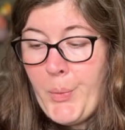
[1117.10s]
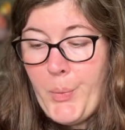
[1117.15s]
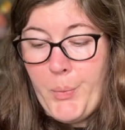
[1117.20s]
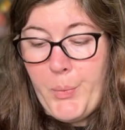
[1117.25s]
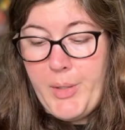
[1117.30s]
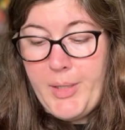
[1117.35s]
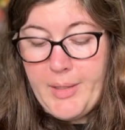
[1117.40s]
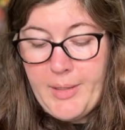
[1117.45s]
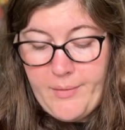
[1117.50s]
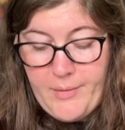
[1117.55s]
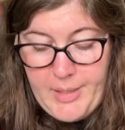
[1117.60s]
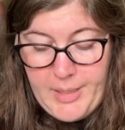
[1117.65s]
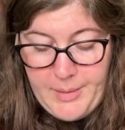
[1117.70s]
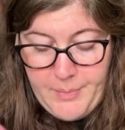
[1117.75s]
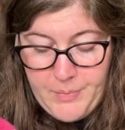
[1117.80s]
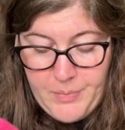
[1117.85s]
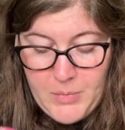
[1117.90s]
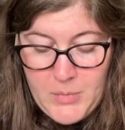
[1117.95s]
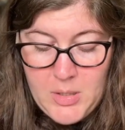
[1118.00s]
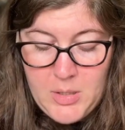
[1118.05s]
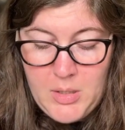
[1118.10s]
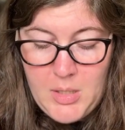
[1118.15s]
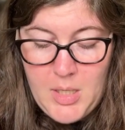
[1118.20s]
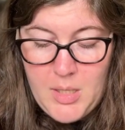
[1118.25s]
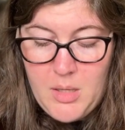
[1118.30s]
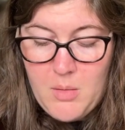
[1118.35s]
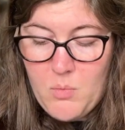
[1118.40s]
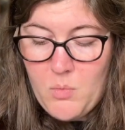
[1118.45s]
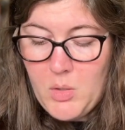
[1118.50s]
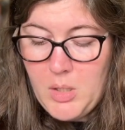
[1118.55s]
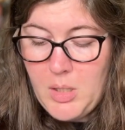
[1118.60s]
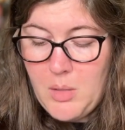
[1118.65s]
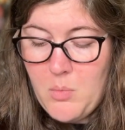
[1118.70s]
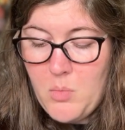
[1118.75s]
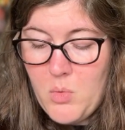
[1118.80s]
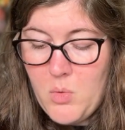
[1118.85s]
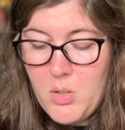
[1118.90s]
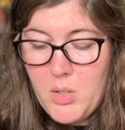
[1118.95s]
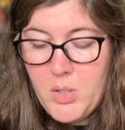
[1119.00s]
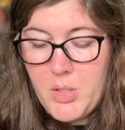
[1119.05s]
we loving it. Nothing really
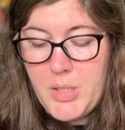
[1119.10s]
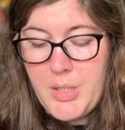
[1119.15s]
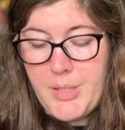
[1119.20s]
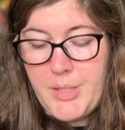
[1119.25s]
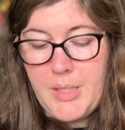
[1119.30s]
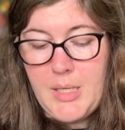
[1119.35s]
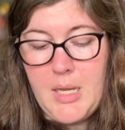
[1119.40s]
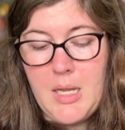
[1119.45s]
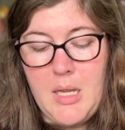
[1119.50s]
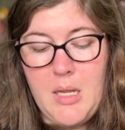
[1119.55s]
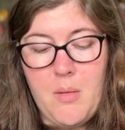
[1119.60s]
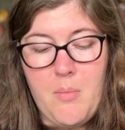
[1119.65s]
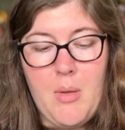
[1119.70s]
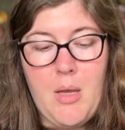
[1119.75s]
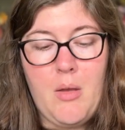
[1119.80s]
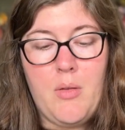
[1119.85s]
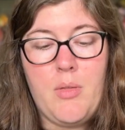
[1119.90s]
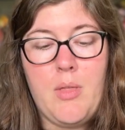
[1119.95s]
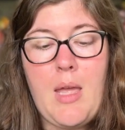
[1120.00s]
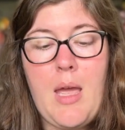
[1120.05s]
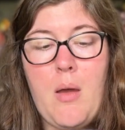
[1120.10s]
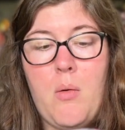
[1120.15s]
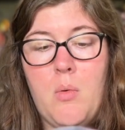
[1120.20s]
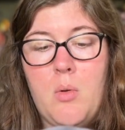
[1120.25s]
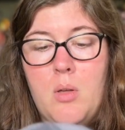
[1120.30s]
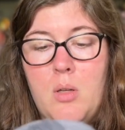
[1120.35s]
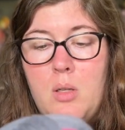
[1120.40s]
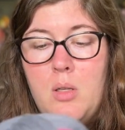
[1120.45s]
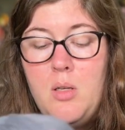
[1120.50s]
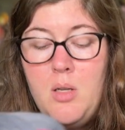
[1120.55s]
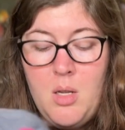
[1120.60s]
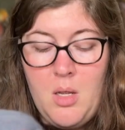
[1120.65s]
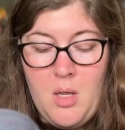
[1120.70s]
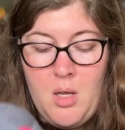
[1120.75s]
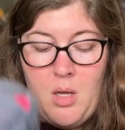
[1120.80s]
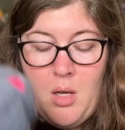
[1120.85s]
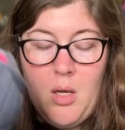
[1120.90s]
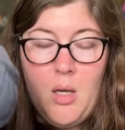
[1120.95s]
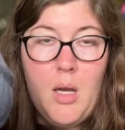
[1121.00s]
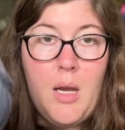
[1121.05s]
more to say about that one.
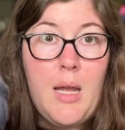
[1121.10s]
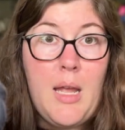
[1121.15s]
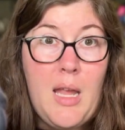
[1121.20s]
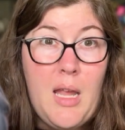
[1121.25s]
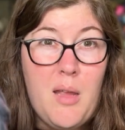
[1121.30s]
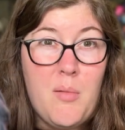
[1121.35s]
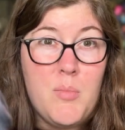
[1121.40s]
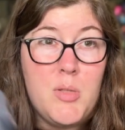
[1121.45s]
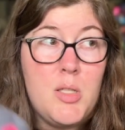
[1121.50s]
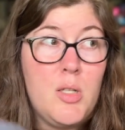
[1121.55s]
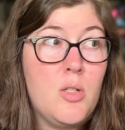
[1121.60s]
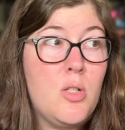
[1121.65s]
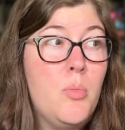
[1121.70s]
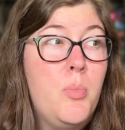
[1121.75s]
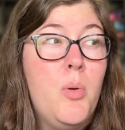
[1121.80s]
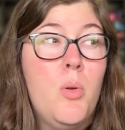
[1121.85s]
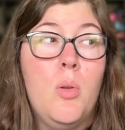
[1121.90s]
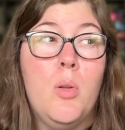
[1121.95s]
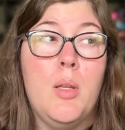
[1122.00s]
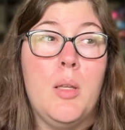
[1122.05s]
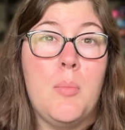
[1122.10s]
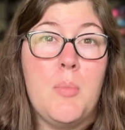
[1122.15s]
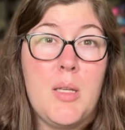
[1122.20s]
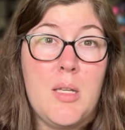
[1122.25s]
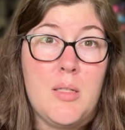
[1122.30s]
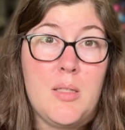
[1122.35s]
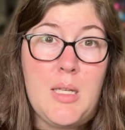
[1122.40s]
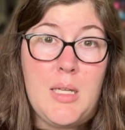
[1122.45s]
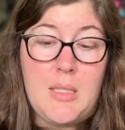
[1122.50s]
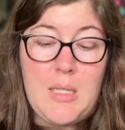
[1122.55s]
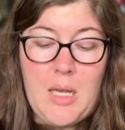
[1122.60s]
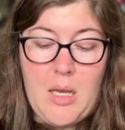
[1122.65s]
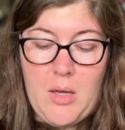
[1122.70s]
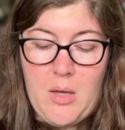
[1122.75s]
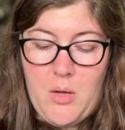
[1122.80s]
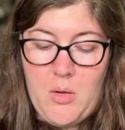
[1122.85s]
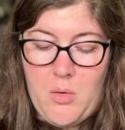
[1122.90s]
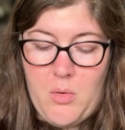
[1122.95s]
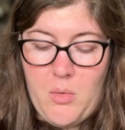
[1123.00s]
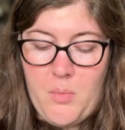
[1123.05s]
I am center pulling because that's
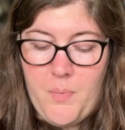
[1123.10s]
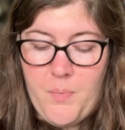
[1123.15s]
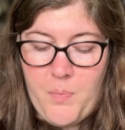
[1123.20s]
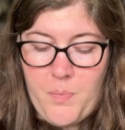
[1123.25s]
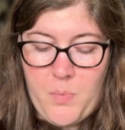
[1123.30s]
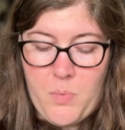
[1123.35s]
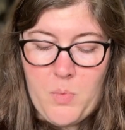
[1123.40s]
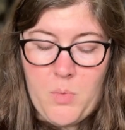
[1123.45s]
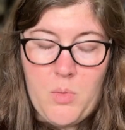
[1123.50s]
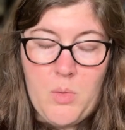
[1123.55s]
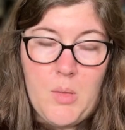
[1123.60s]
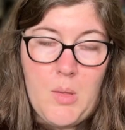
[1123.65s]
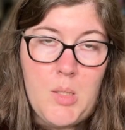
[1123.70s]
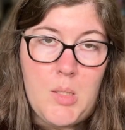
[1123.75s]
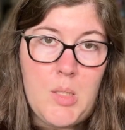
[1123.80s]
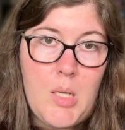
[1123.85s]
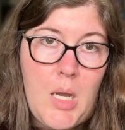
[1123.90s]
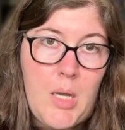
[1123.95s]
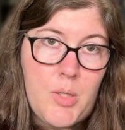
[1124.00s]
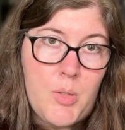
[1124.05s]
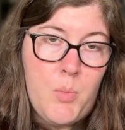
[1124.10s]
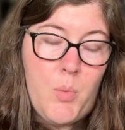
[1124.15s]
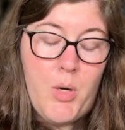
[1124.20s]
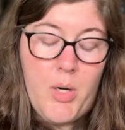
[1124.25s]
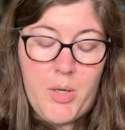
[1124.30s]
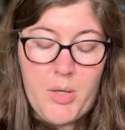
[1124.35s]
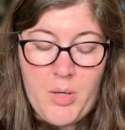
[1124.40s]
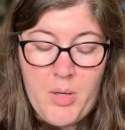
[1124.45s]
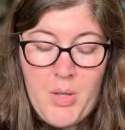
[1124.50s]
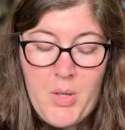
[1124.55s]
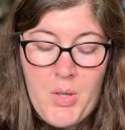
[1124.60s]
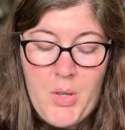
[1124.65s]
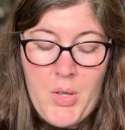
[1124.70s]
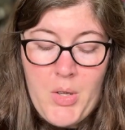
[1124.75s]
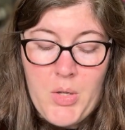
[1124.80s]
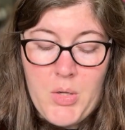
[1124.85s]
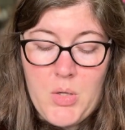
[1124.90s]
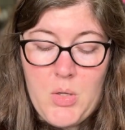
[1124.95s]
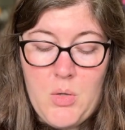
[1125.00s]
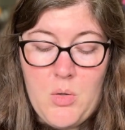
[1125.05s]
how the socks work.
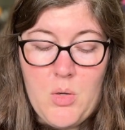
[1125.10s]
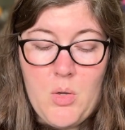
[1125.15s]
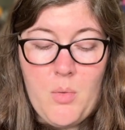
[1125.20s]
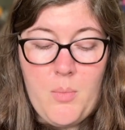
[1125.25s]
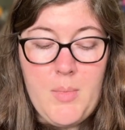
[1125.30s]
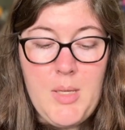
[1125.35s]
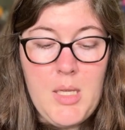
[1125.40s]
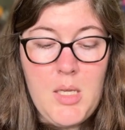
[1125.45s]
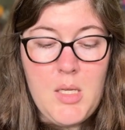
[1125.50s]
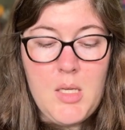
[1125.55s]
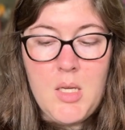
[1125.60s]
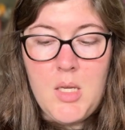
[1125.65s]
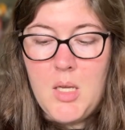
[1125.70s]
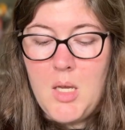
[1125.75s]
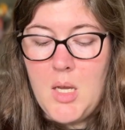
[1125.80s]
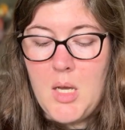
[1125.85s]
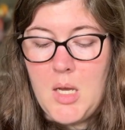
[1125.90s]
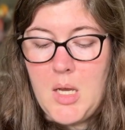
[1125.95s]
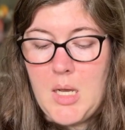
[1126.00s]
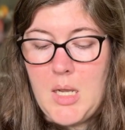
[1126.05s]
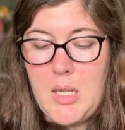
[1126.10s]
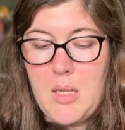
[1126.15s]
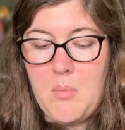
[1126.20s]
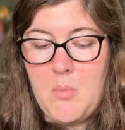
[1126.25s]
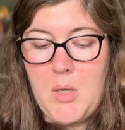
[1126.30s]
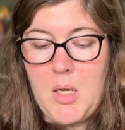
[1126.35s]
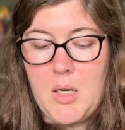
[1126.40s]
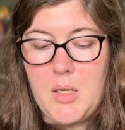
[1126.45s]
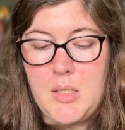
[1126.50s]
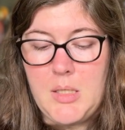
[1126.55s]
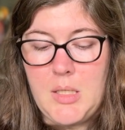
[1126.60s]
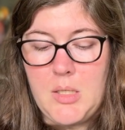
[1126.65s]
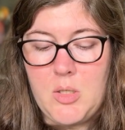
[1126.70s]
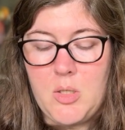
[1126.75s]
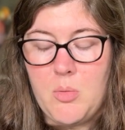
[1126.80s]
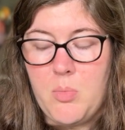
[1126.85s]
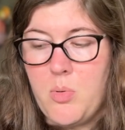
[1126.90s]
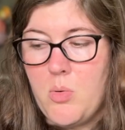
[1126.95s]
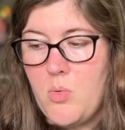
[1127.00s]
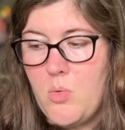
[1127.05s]
You know me, I am not a
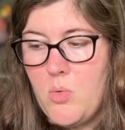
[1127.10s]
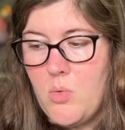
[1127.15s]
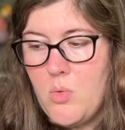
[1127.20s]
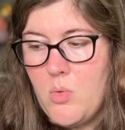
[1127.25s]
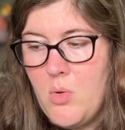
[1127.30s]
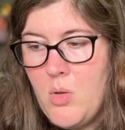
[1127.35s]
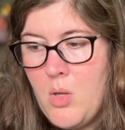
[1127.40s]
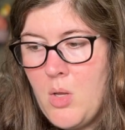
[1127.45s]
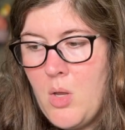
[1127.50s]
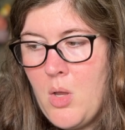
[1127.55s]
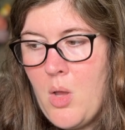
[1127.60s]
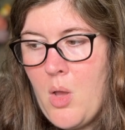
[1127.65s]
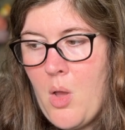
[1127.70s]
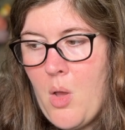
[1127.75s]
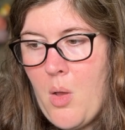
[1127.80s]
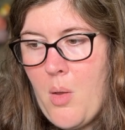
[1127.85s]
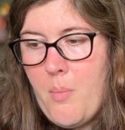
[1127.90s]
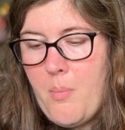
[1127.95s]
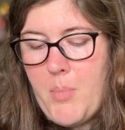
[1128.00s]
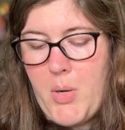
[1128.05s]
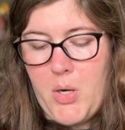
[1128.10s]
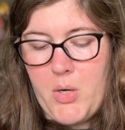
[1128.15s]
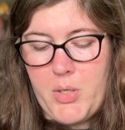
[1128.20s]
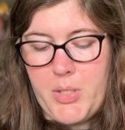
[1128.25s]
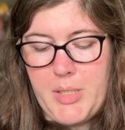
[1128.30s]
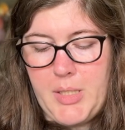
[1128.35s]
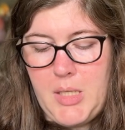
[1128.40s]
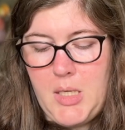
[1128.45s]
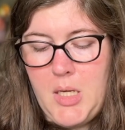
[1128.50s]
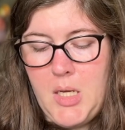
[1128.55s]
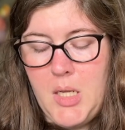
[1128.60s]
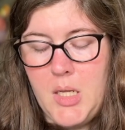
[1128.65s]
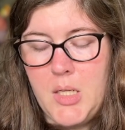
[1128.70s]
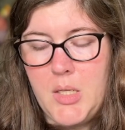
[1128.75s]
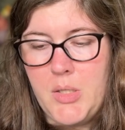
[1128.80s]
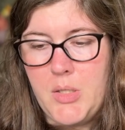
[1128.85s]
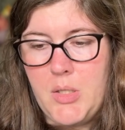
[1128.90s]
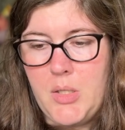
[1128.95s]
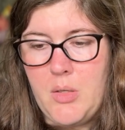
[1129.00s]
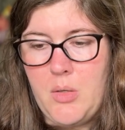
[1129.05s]
center pull person,
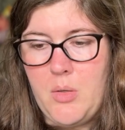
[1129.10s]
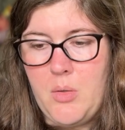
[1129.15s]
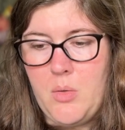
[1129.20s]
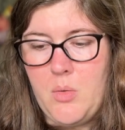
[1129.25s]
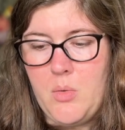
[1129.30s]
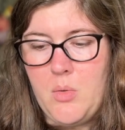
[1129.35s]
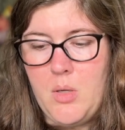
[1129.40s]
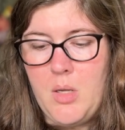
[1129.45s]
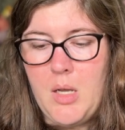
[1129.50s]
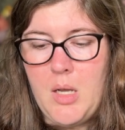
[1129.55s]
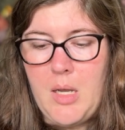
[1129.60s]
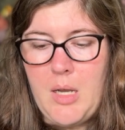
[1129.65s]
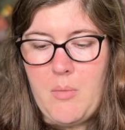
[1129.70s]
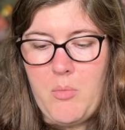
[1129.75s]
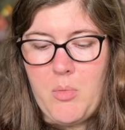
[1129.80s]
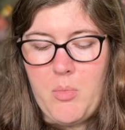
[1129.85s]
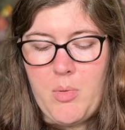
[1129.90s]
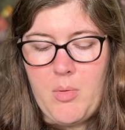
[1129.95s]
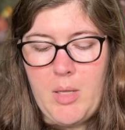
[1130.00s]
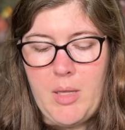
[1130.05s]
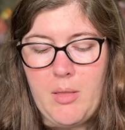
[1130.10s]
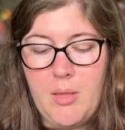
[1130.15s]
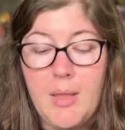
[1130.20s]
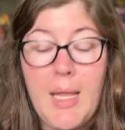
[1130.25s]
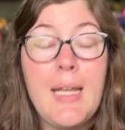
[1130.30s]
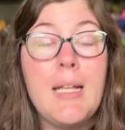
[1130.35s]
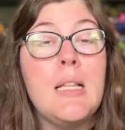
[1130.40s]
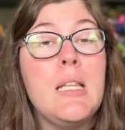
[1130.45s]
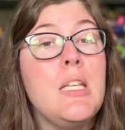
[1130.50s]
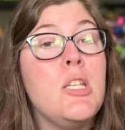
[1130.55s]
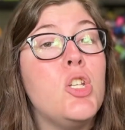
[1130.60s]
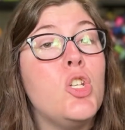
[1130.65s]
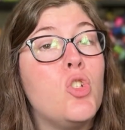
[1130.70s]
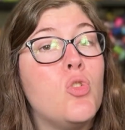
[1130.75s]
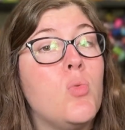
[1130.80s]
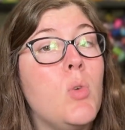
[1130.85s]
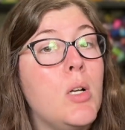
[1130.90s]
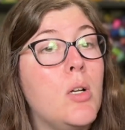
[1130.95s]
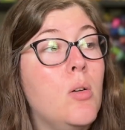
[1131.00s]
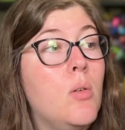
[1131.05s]
so I will likely
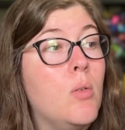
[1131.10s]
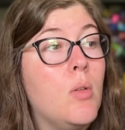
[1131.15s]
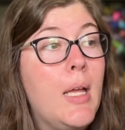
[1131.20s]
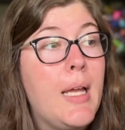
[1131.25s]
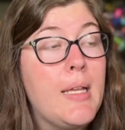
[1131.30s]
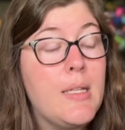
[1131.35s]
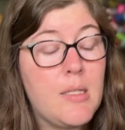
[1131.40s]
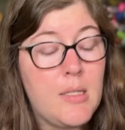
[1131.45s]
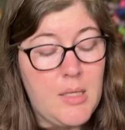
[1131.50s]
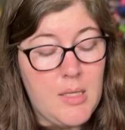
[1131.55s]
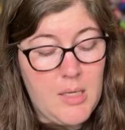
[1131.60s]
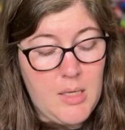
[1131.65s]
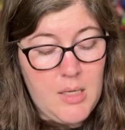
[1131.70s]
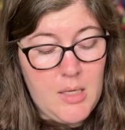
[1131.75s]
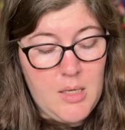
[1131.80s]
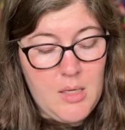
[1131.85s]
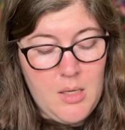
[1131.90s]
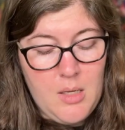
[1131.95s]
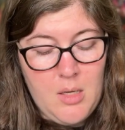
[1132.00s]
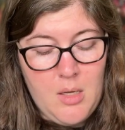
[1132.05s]
struggle as the